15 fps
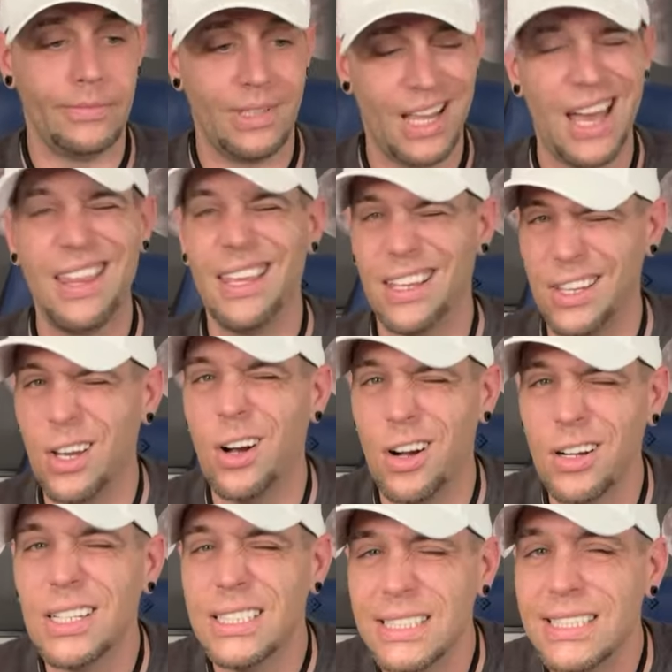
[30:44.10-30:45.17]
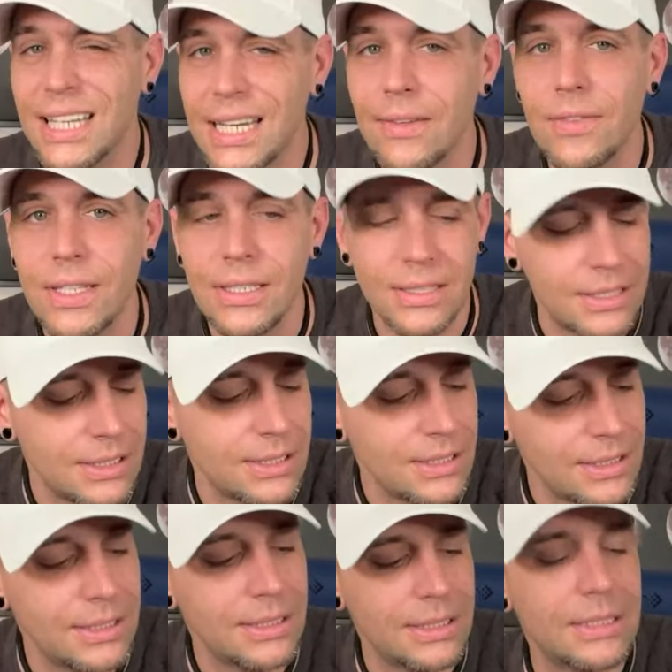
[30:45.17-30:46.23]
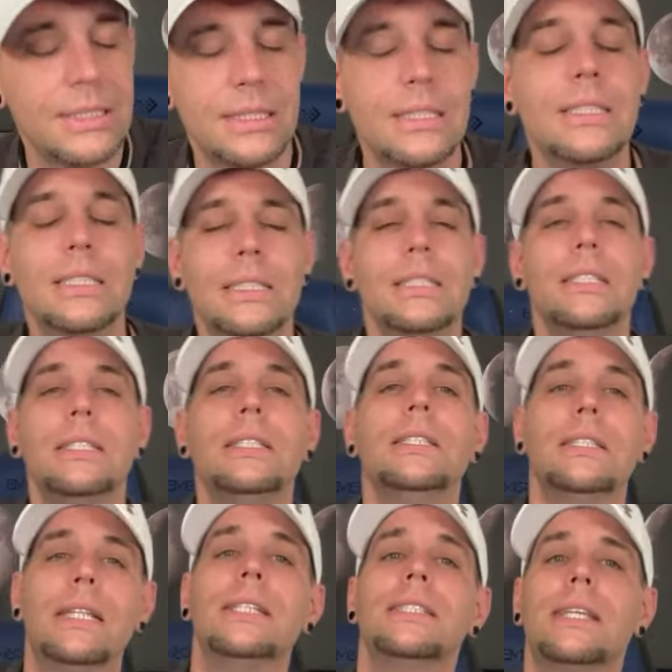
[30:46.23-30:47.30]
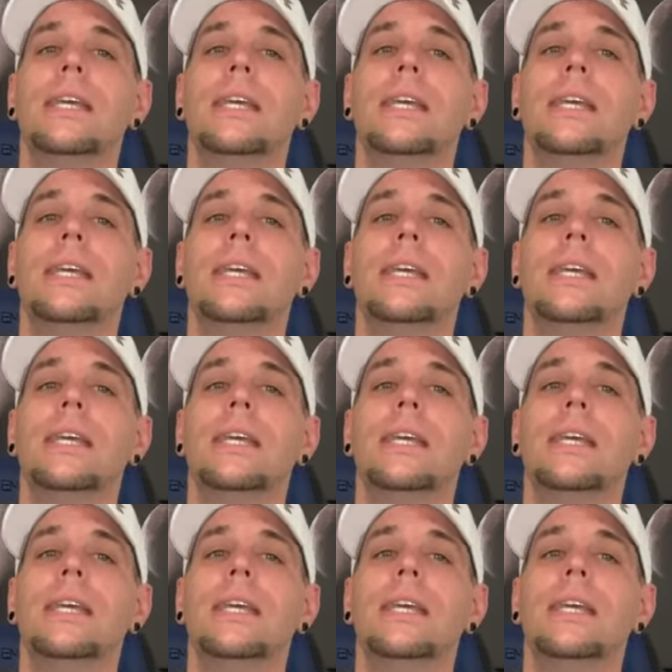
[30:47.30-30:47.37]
I think y'all can save this. This